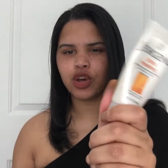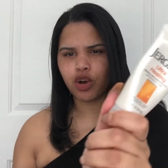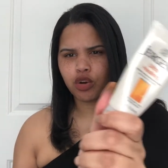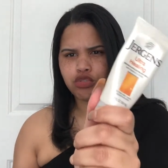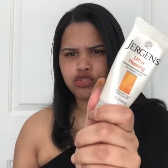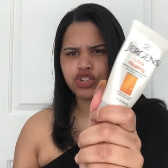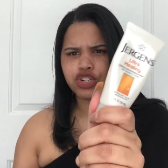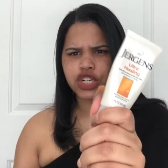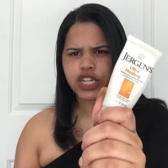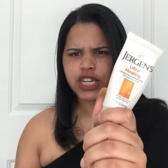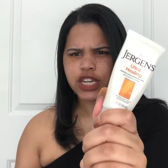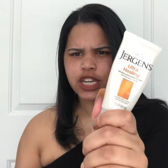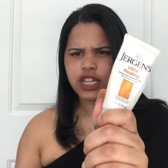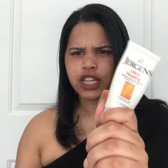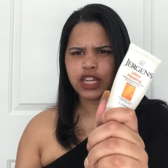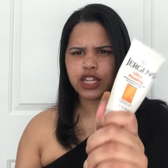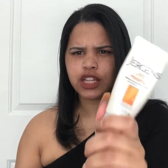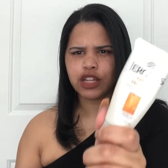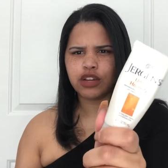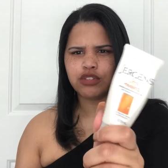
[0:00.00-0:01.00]
Ultra
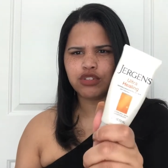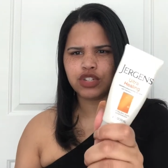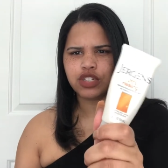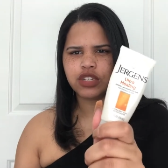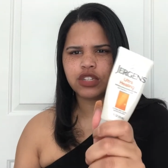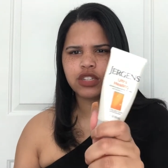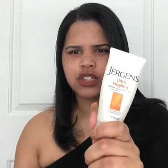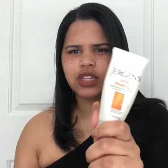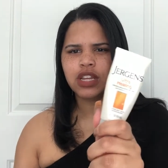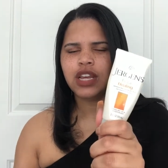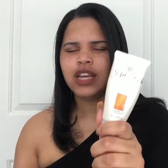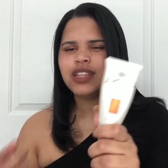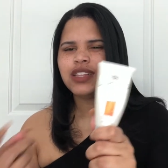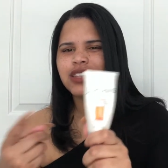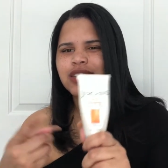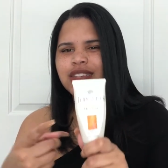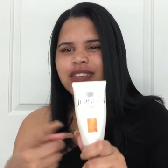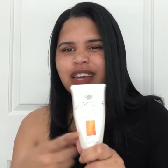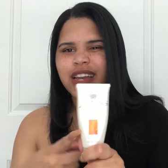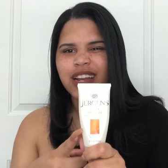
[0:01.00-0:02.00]
Healing Lotion. This
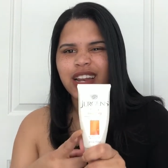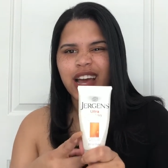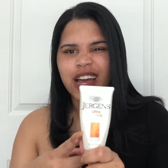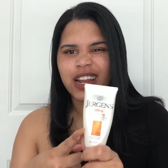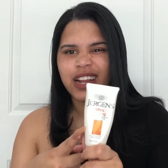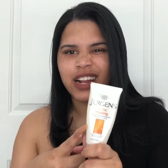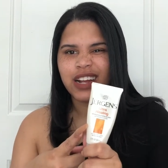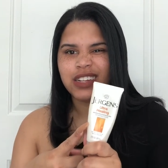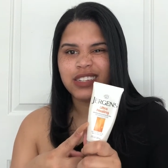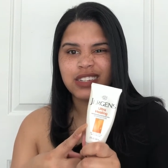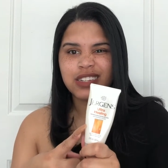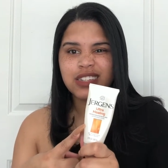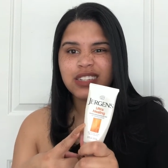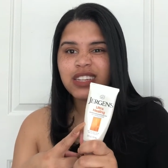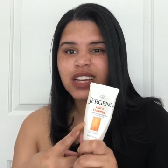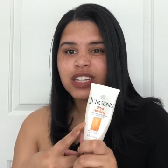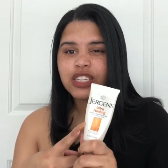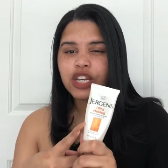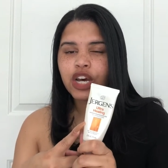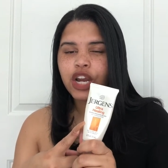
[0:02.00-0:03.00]
is like 99 cents
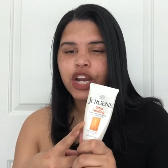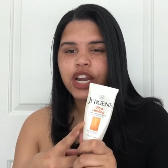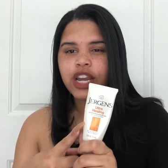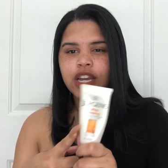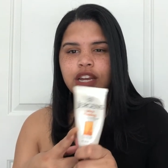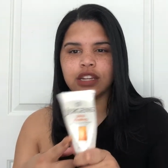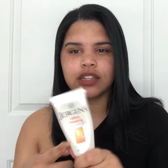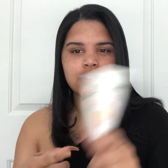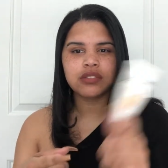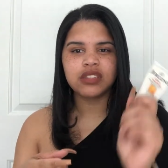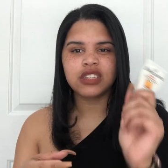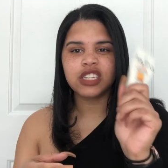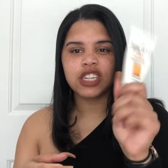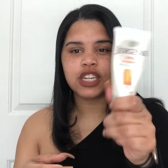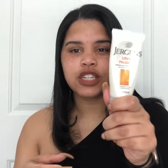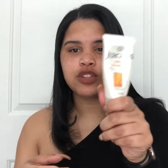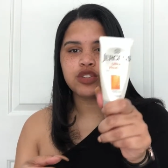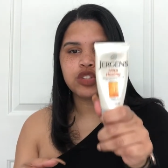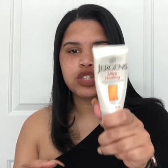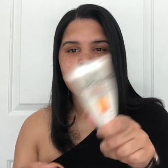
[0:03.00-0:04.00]
at Target.
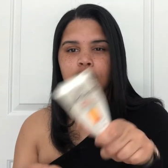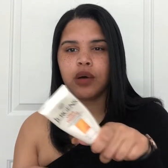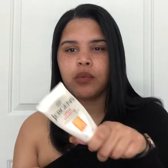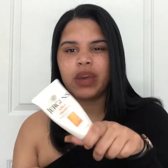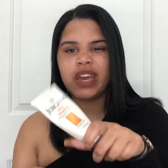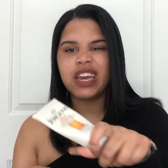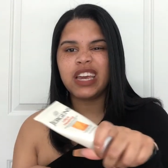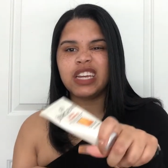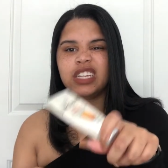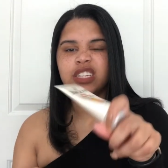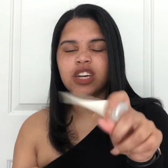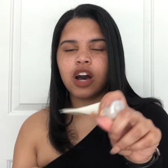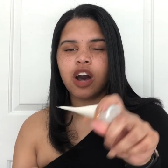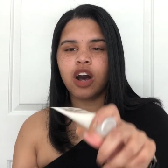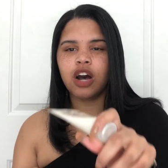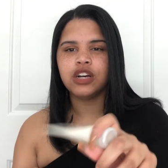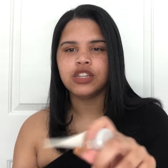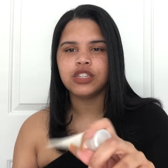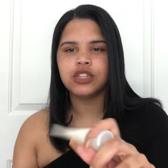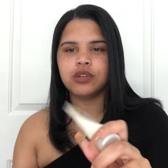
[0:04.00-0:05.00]
Get you some, it's
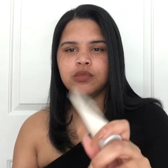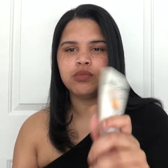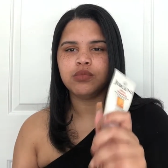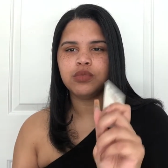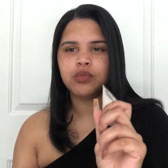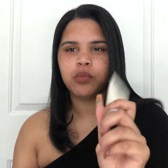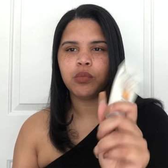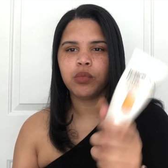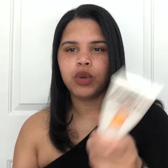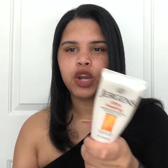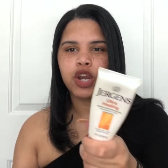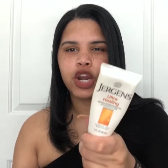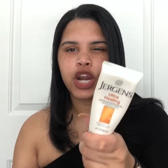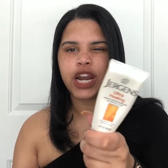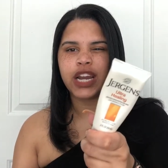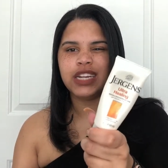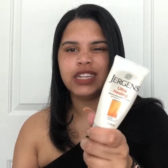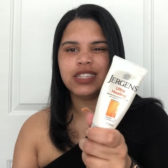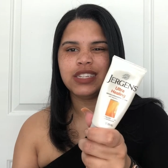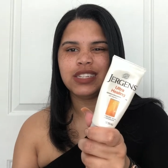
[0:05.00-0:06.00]
awesome.
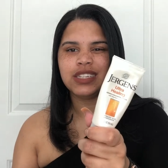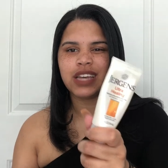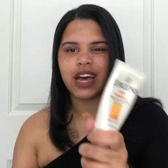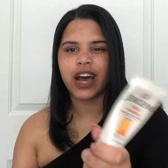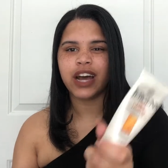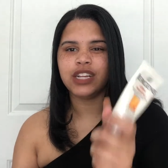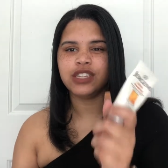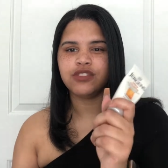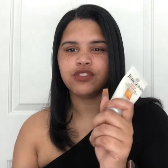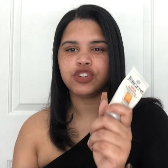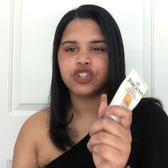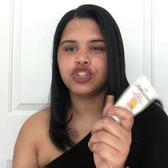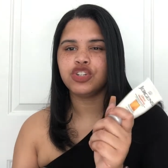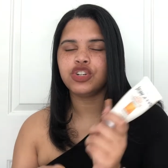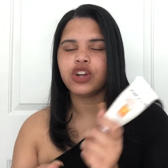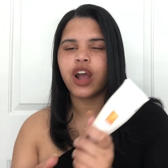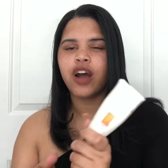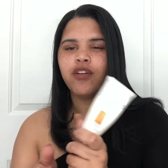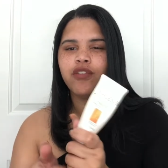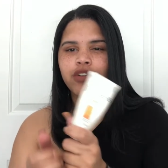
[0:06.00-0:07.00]
Great size for
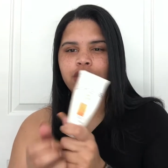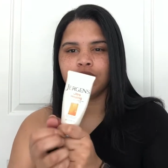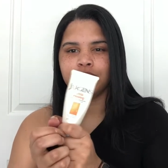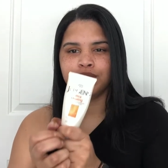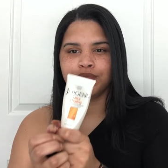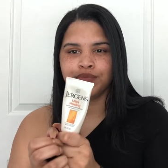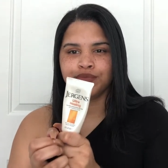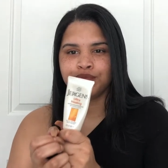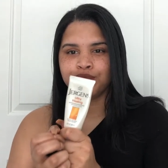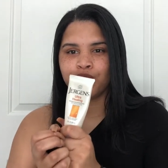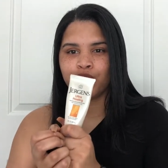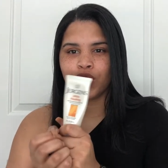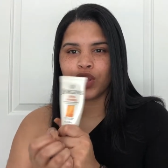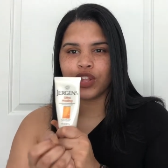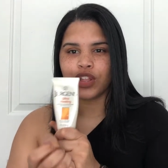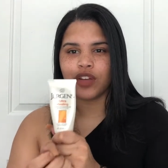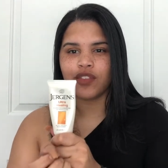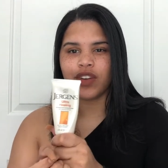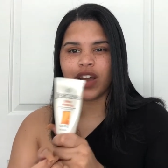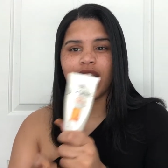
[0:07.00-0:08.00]
travel,
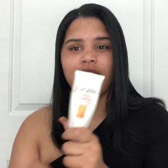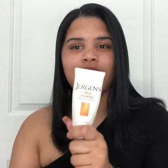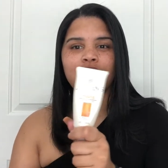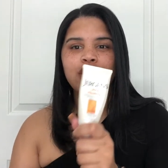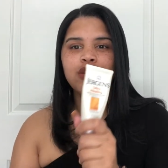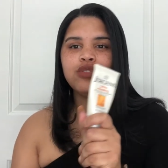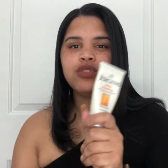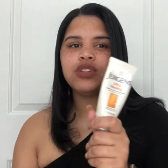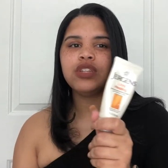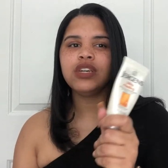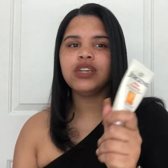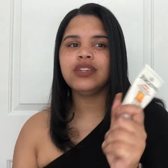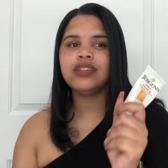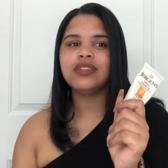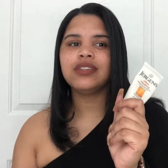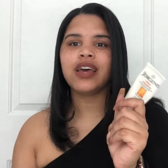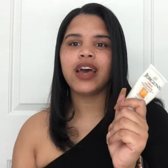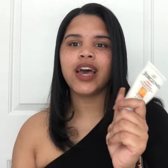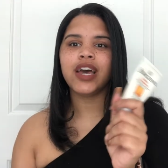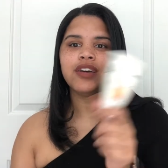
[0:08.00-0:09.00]
love it. I use this
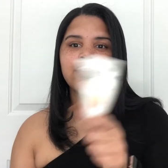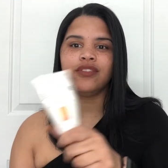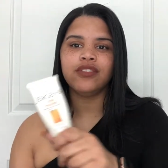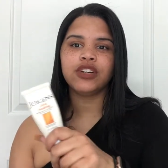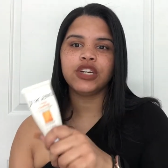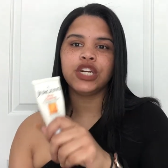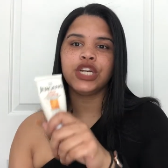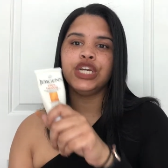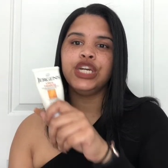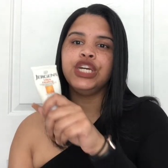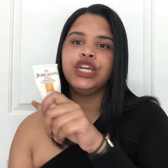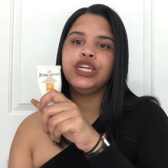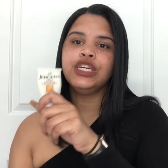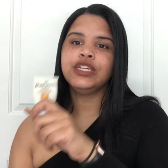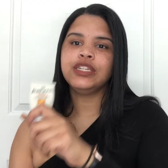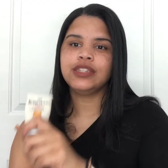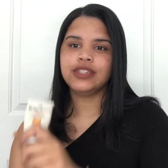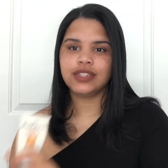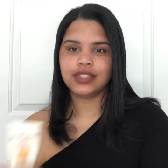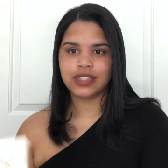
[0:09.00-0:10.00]
every
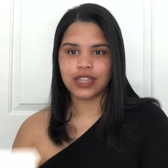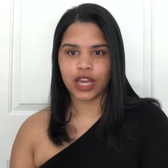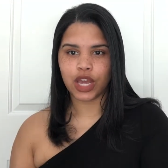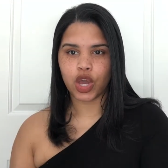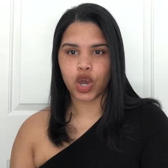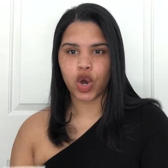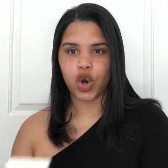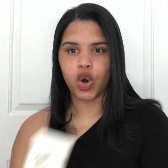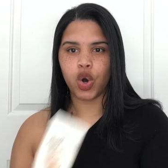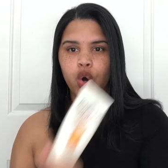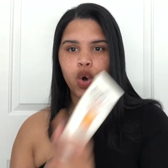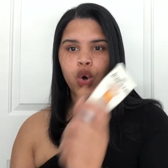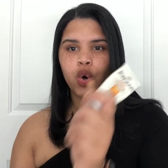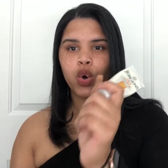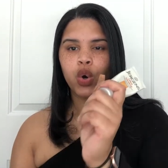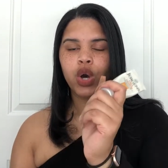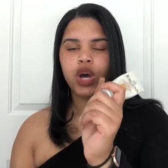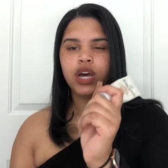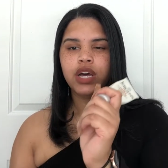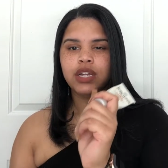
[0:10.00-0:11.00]
single
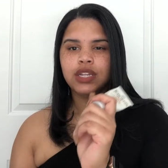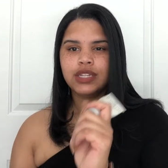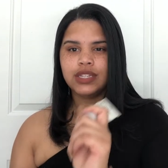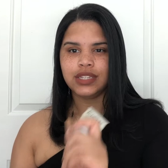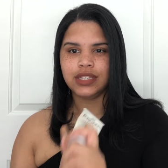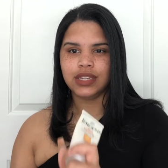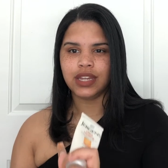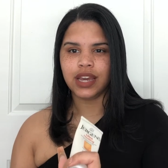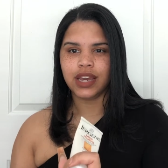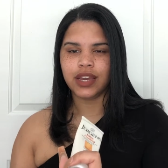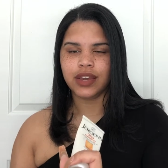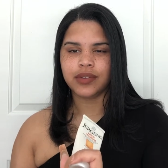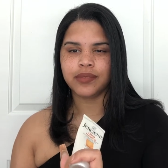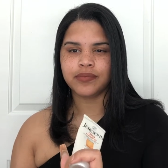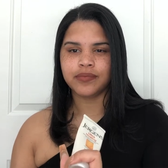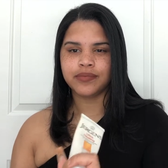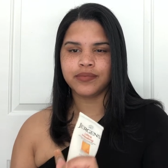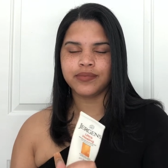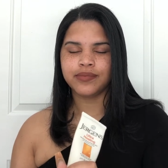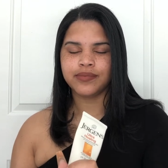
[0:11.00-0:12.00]
day.
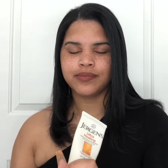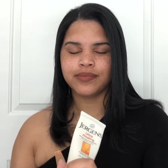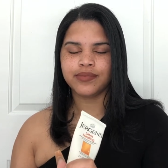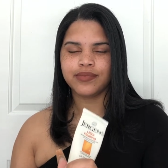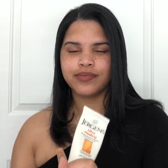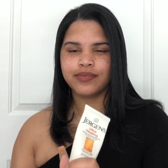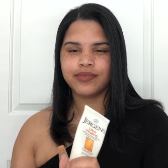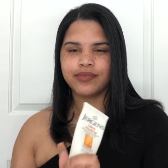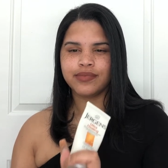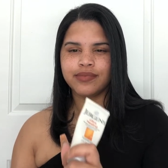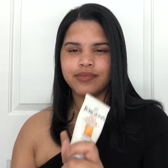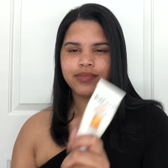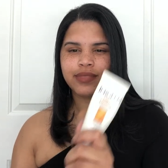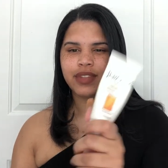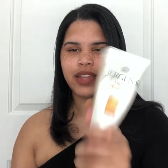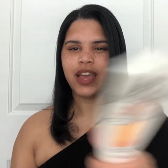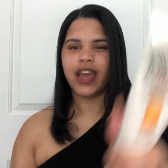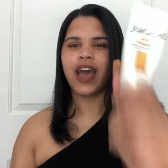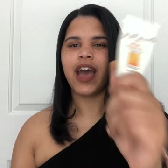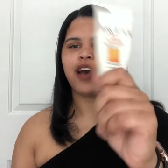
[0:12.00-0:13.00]

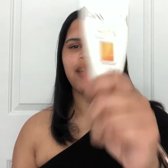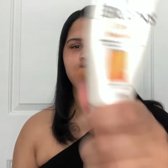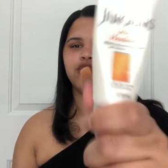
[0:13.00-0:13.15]
Have